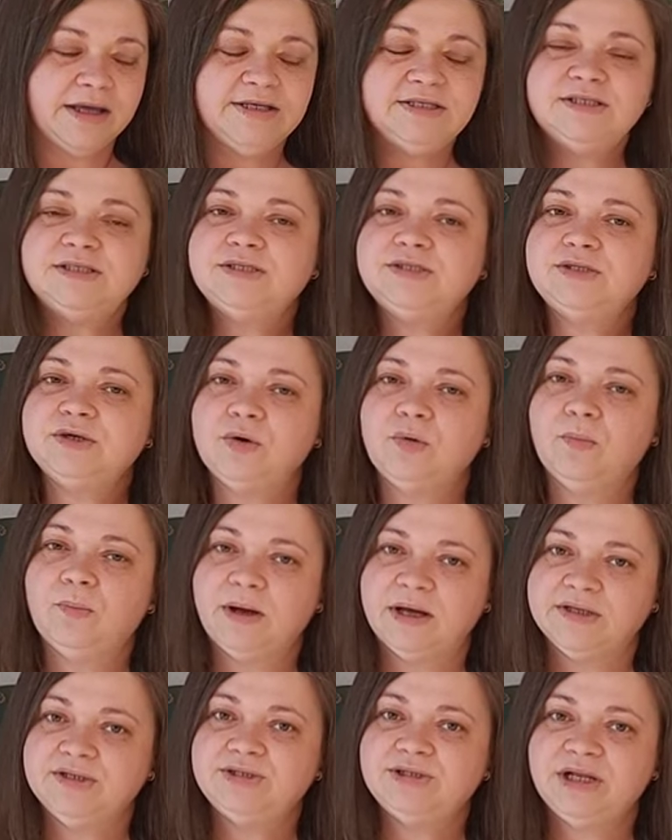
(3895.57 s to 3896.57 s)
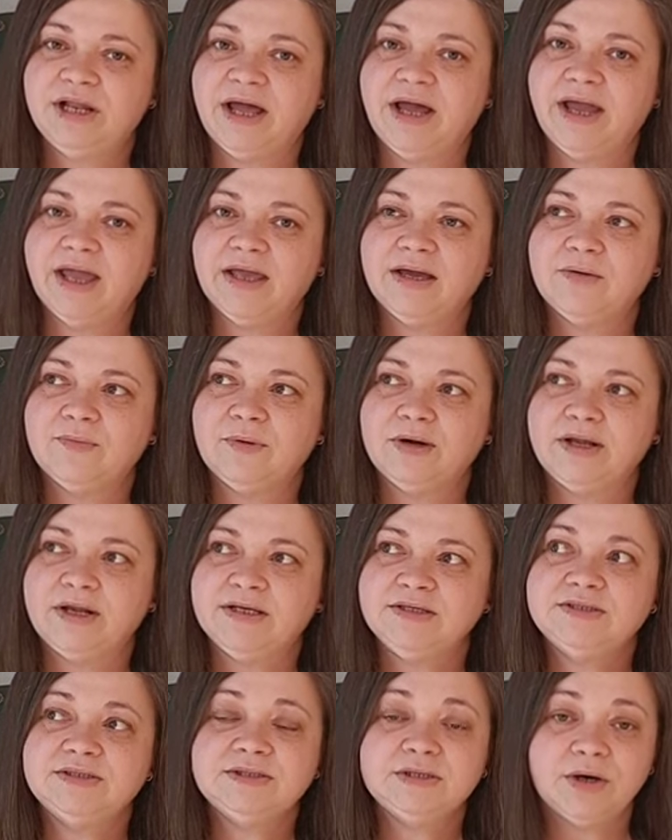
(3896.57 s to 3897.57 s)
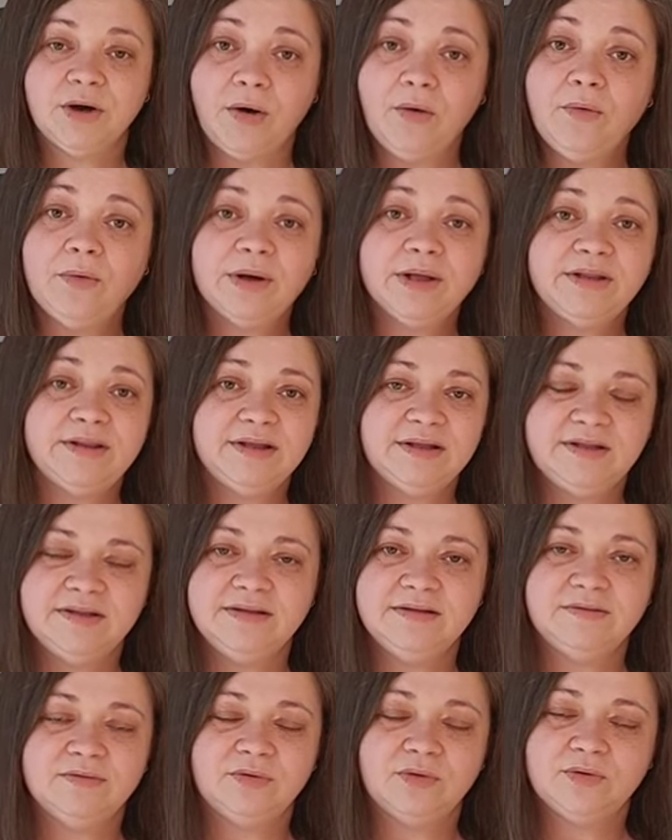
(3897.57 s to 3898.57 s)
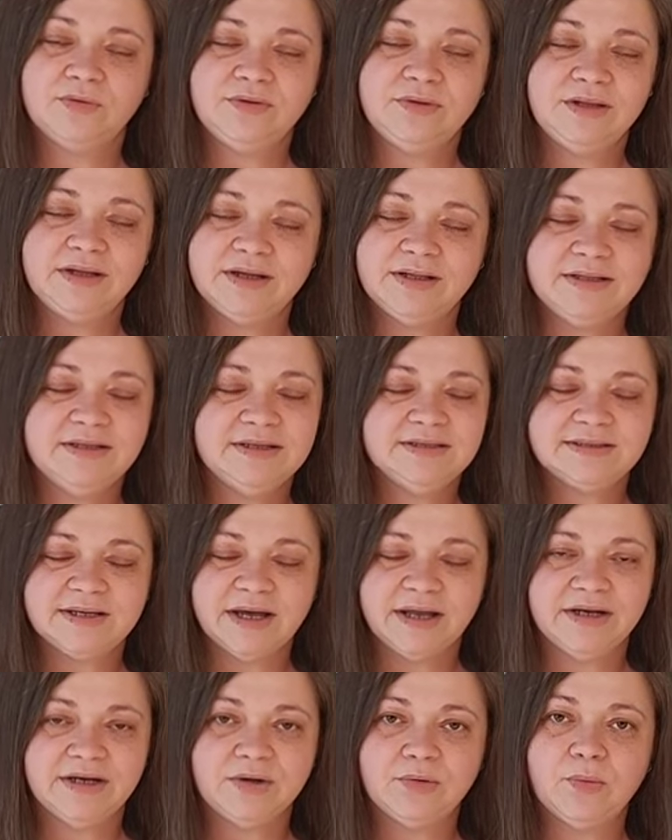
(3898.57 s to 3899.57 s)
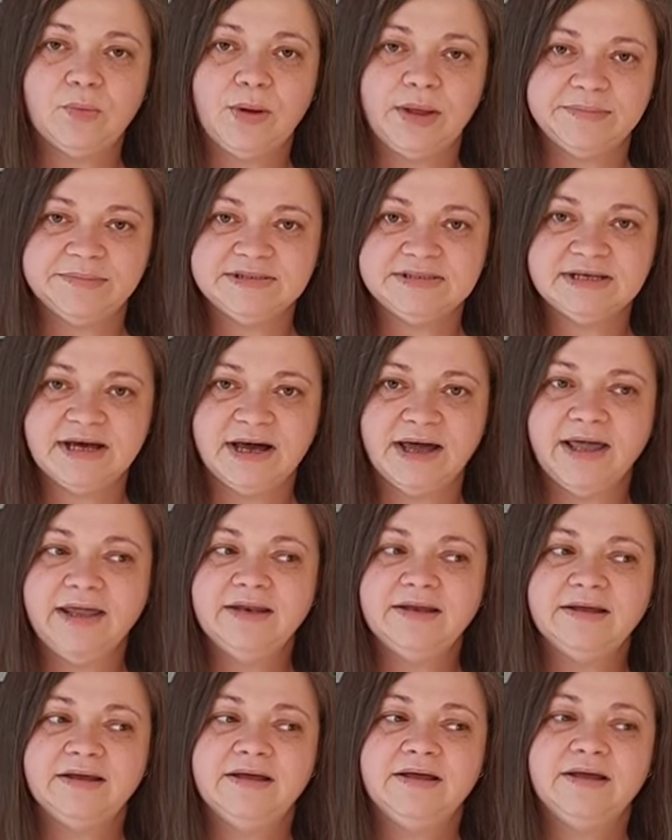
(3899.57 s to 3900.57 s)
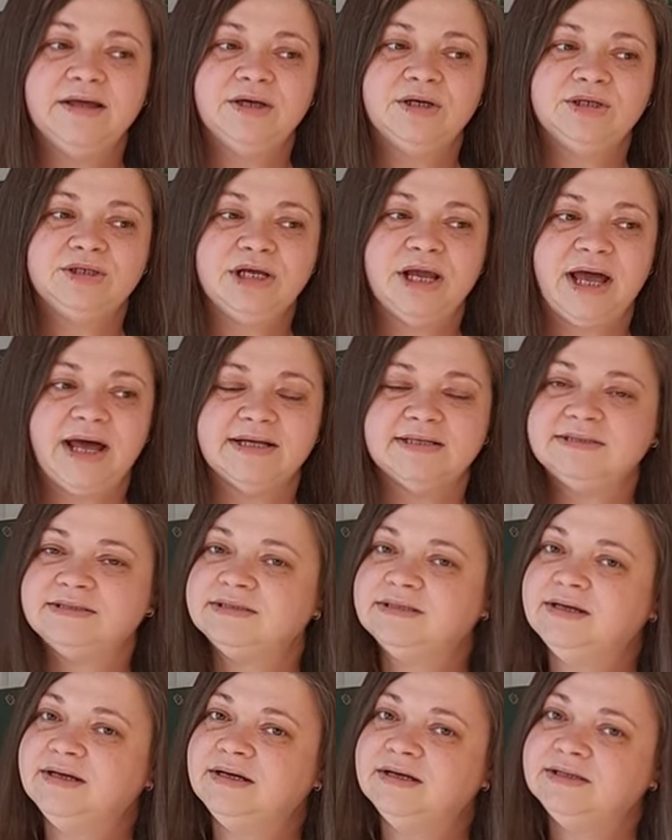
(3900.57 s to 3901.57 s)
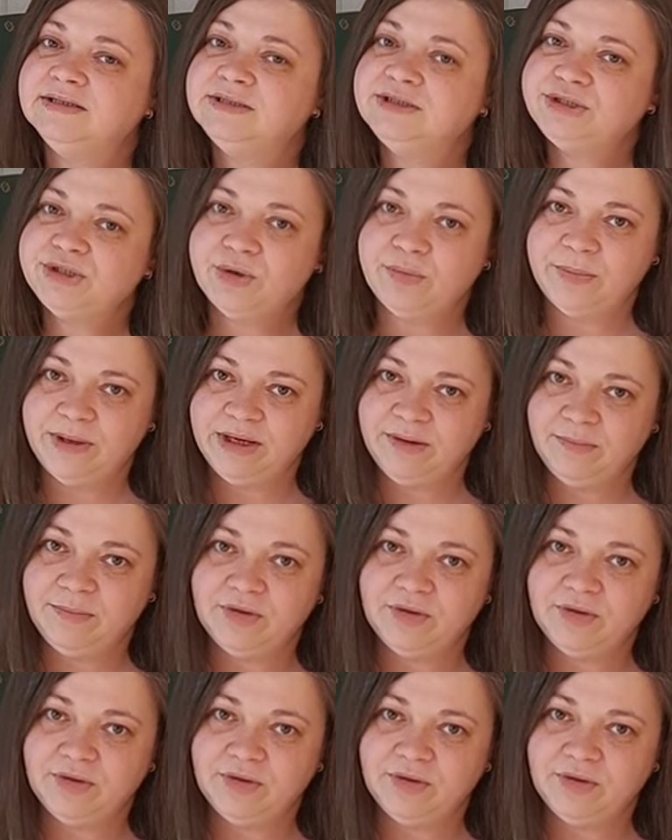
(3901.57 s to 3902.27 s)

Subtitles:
so much like what I saw on the designer website. She has so many